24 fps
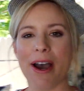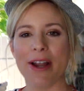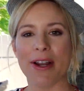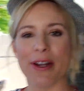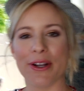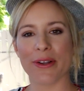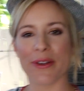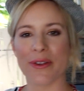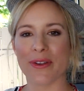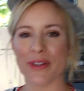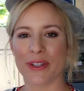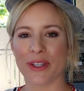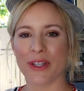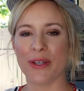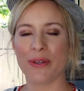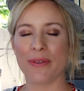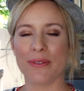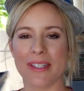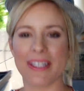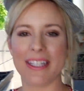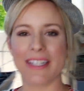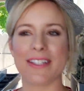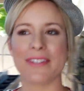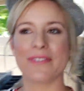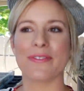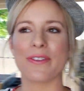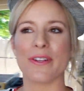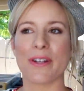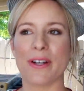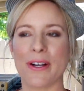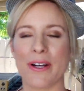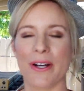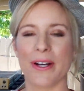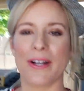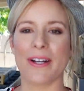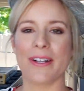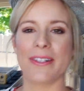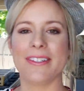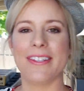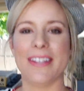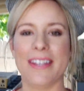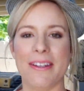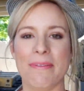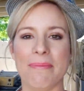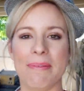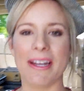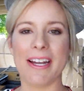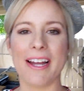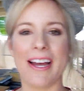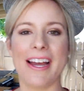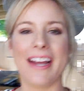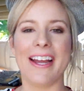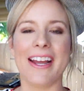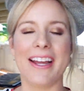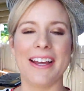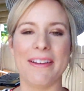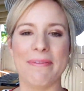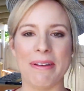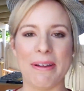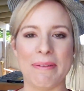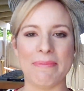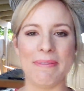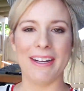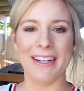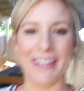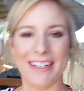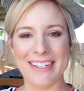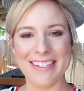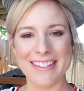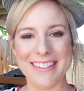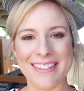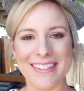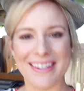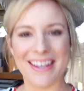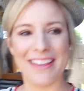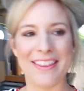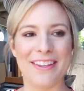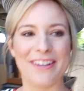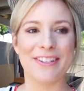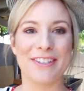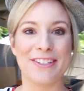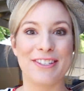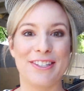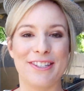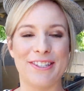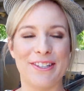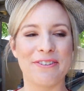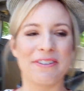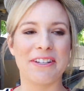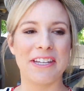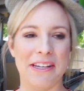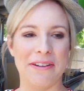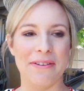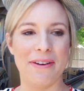bought koozies for Tim and I and my parents, and they're so